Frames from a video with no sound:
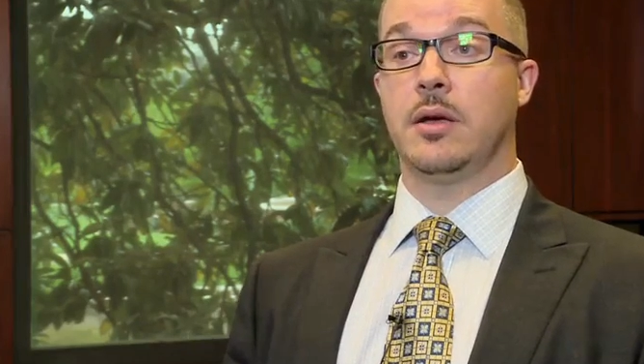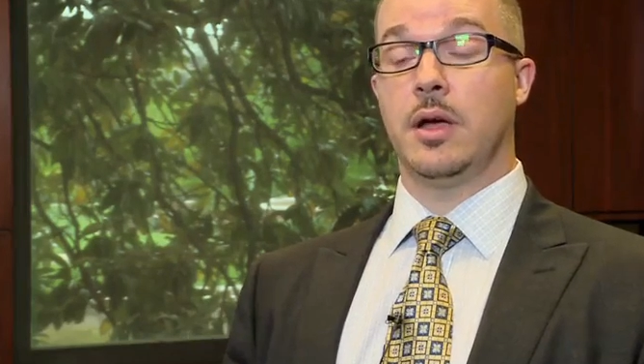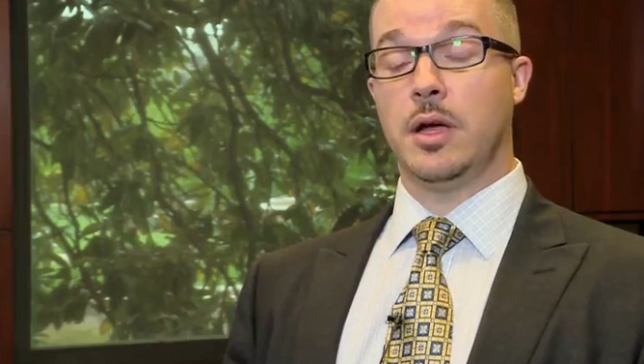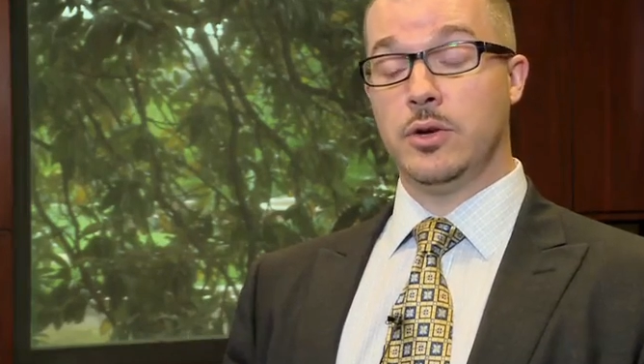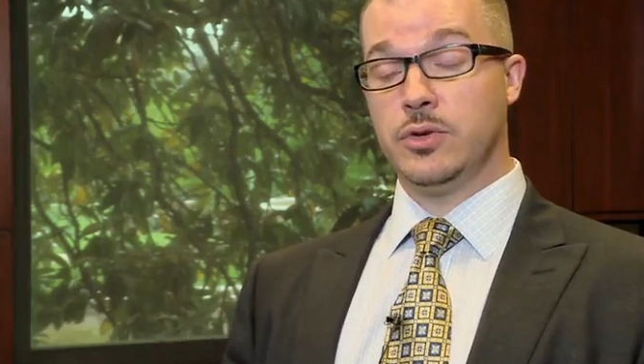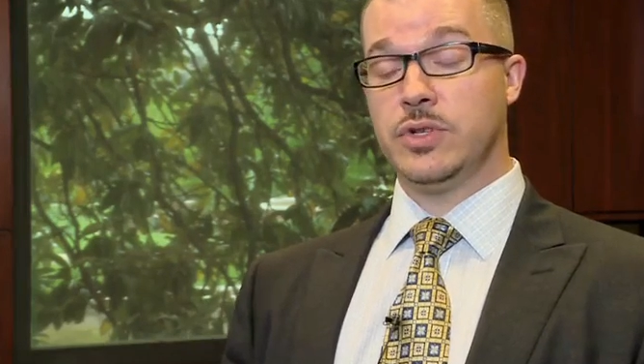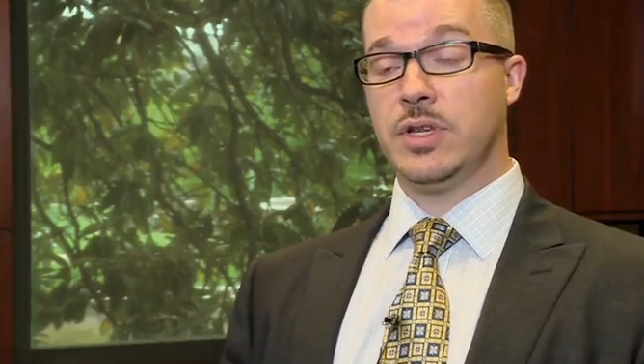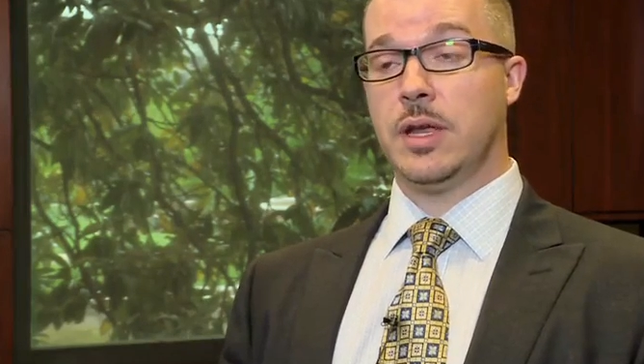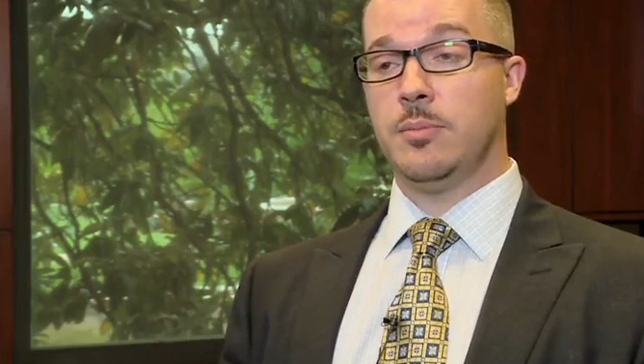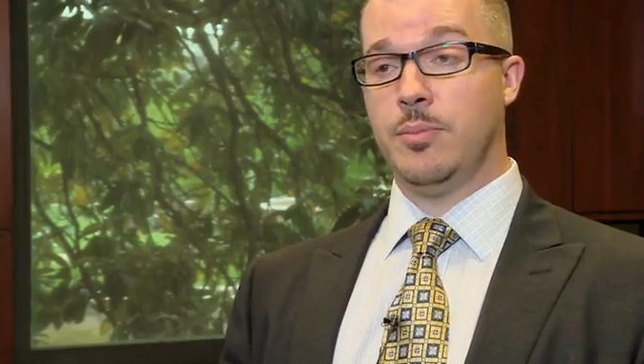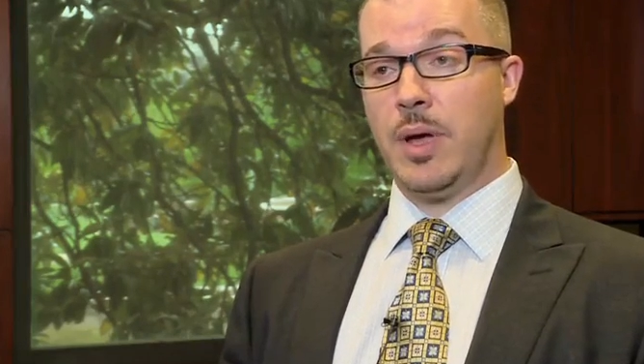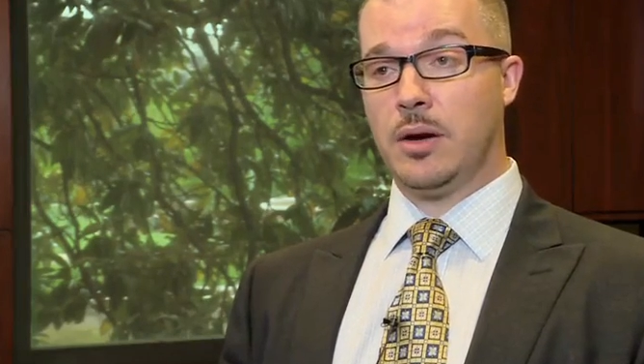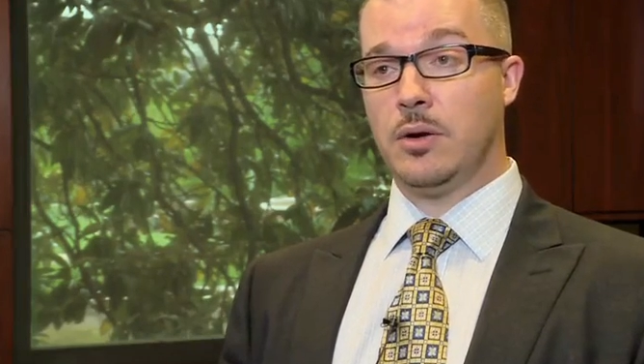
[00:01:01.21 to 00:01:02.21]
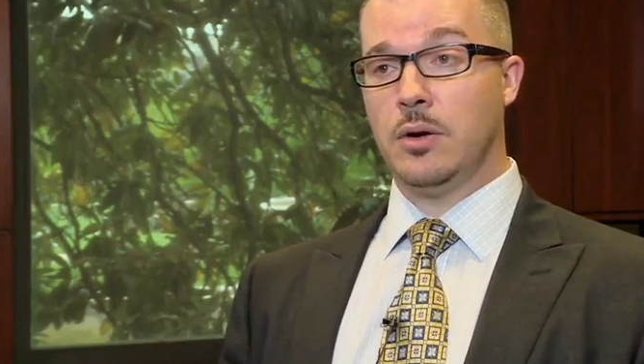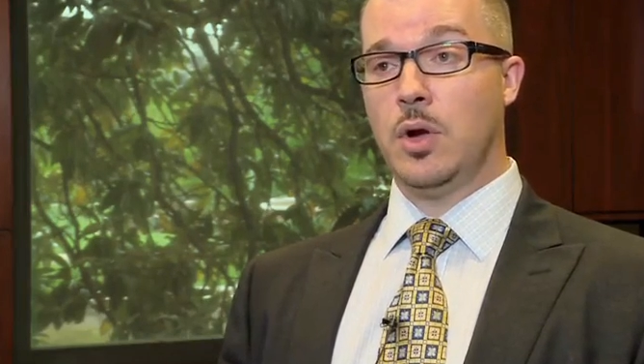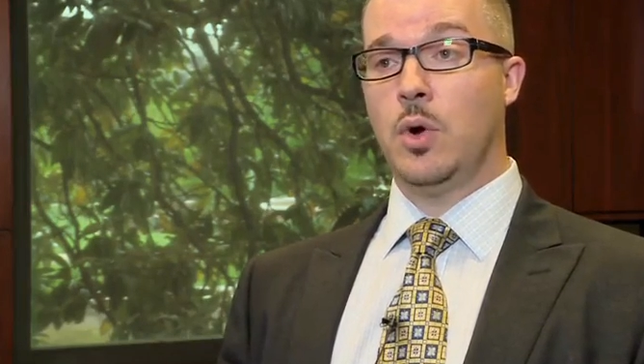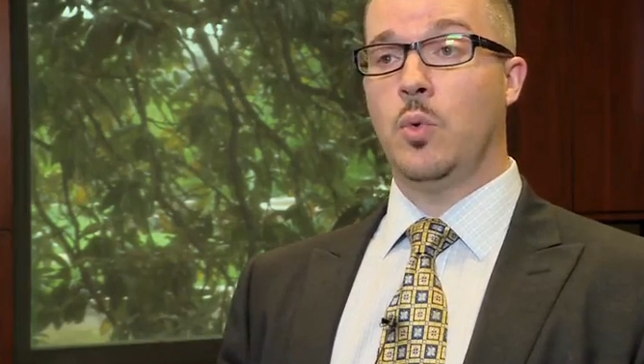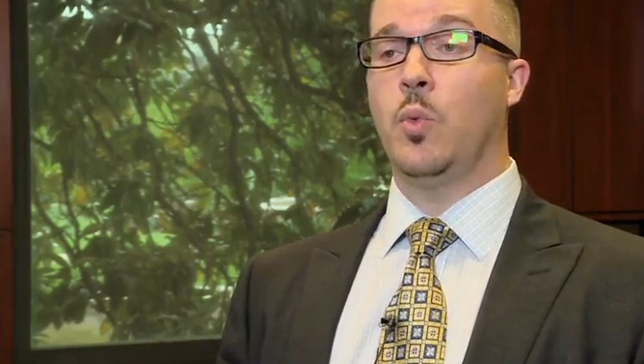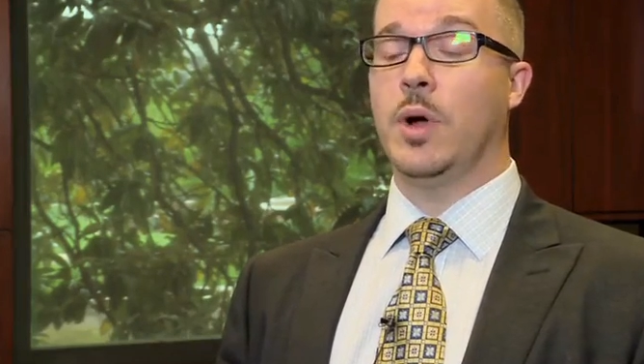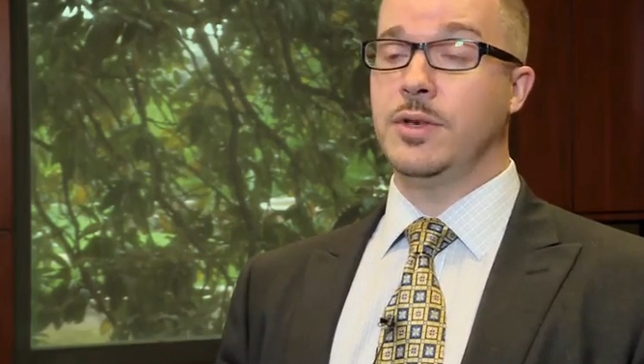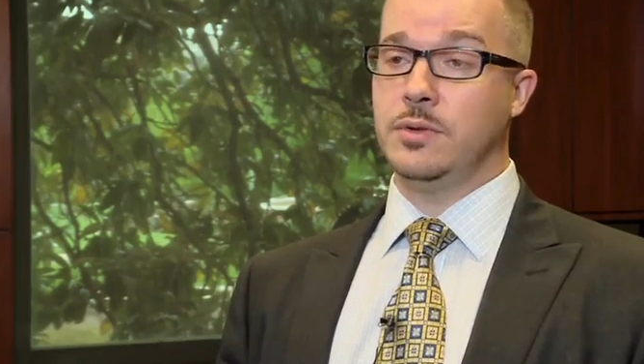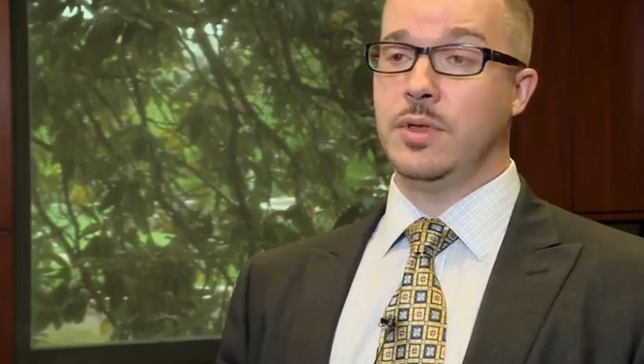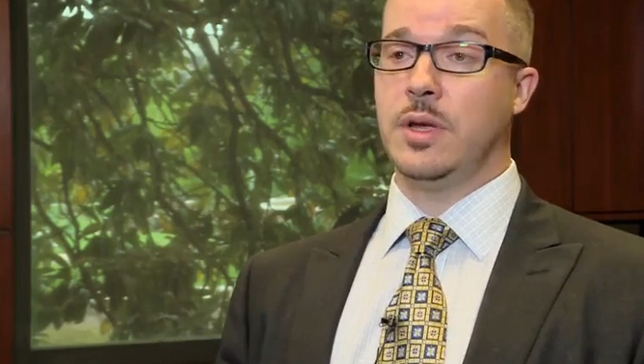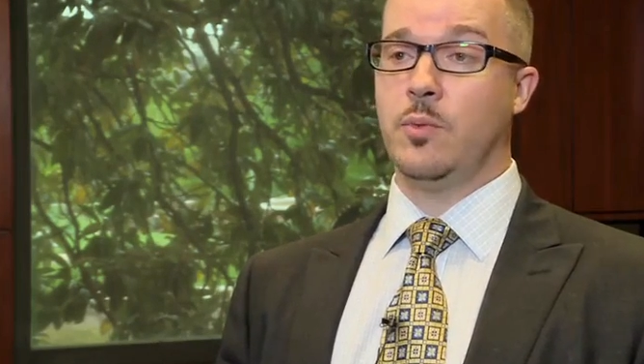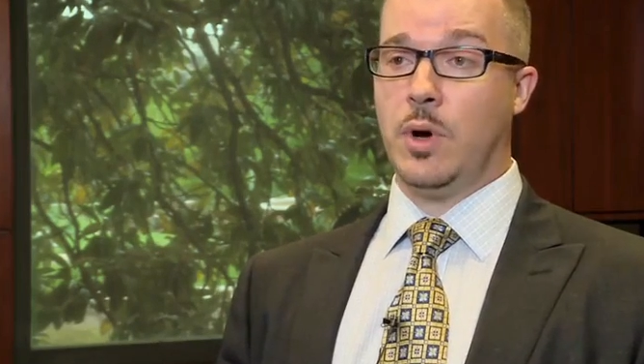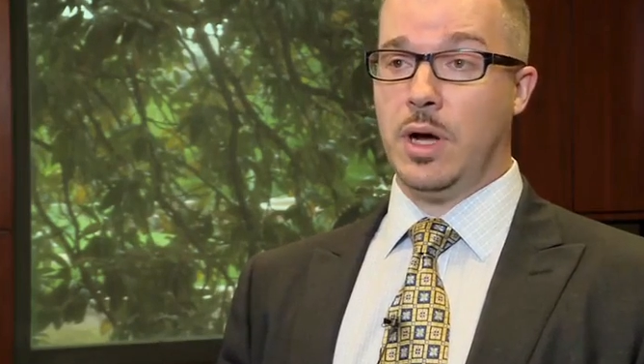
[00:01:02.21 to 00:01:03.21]
understand better what do
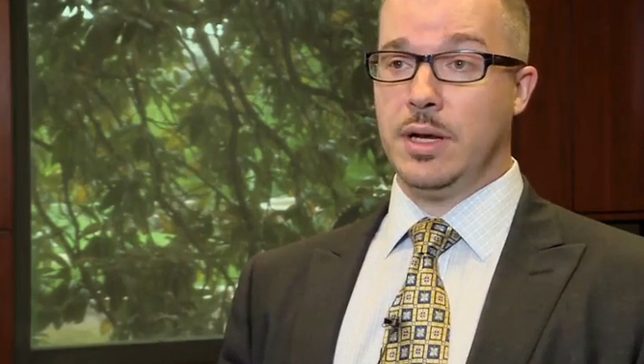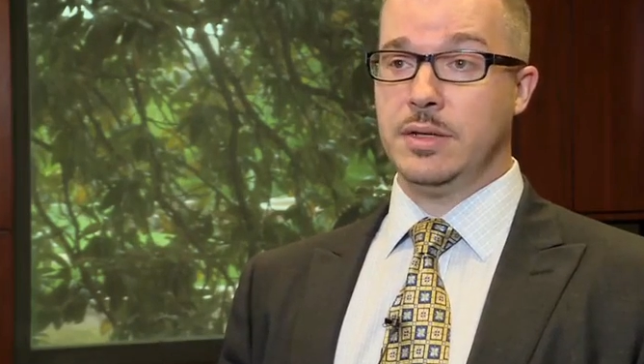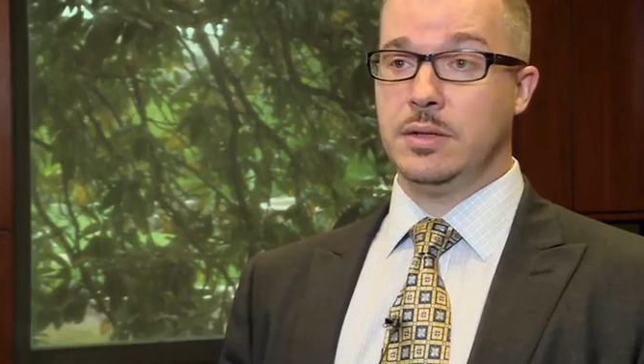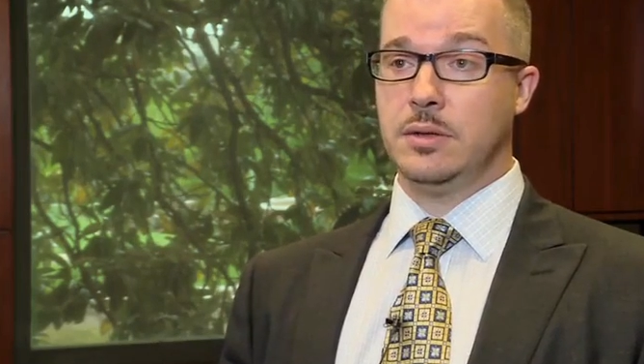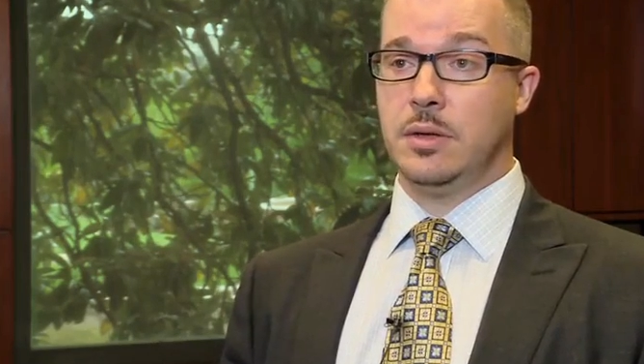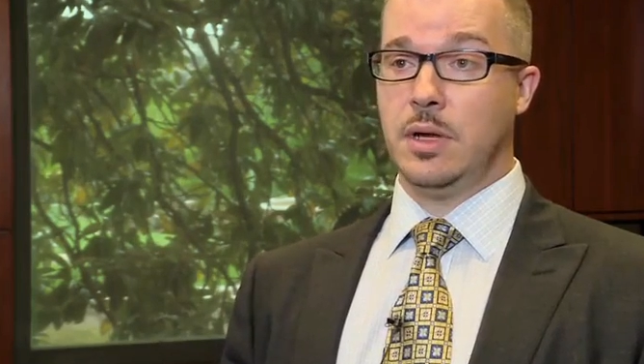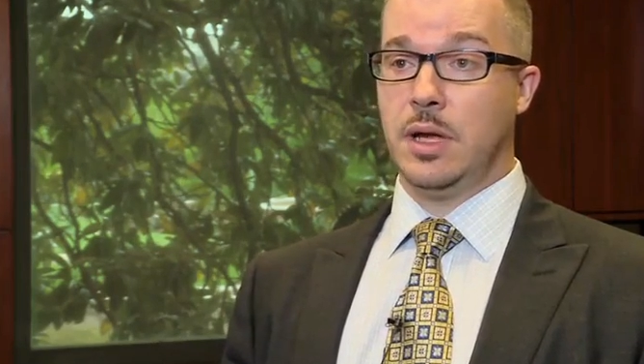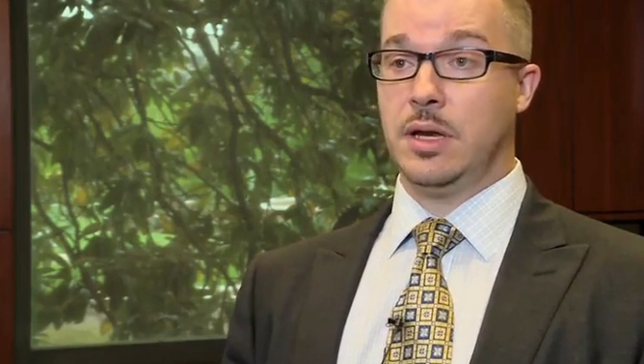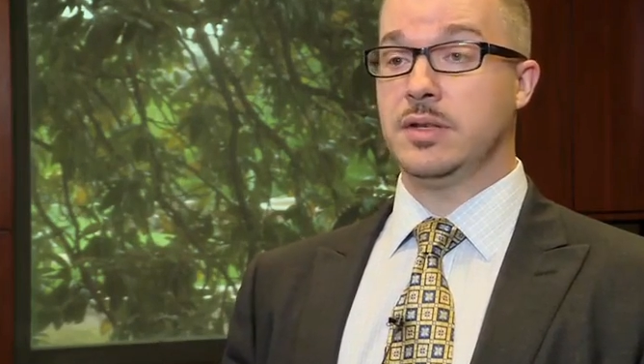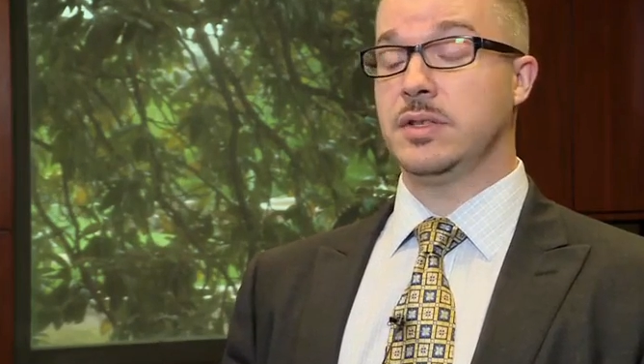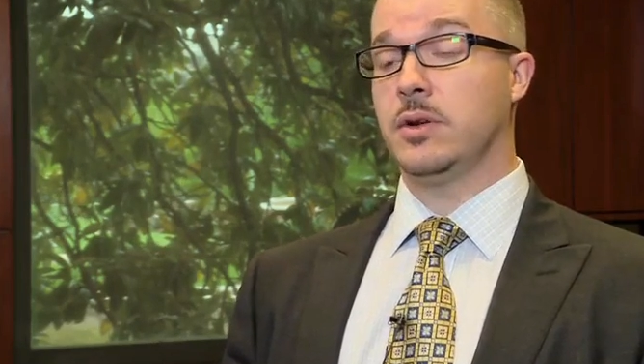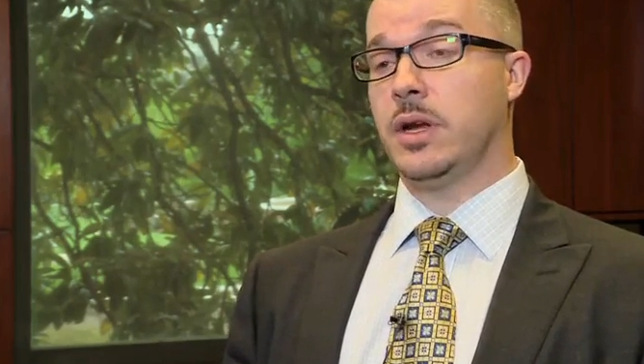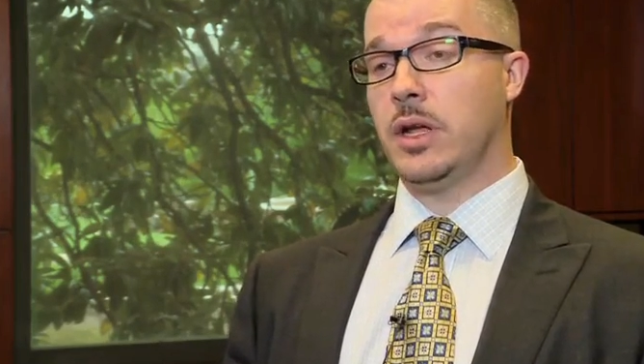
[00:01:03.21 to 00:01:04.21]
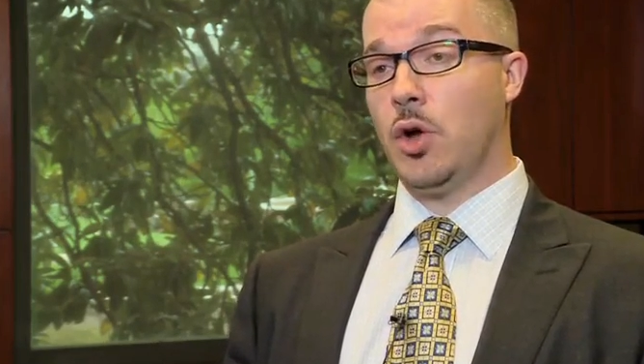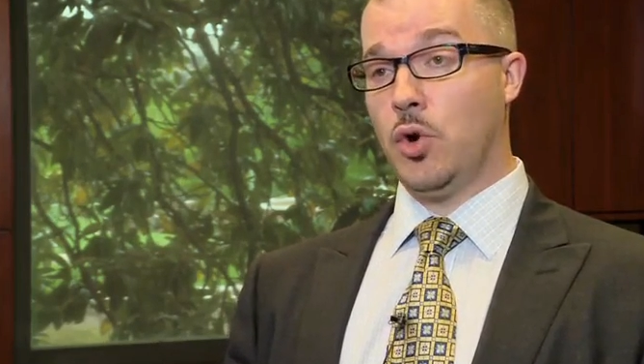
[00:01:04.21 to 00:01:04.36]
they want and is there any